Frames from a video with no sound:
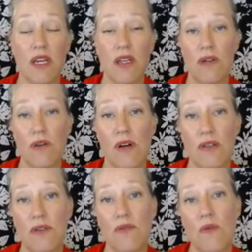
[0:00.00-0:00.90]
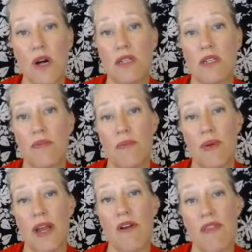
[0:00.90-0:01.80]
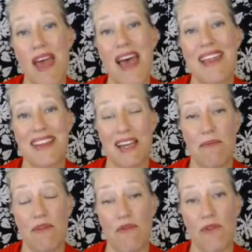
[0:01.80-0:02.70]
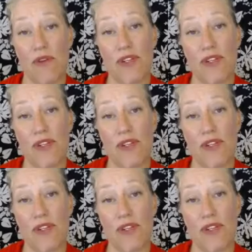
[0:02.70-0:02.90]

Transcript: You also want to prepare that the night before.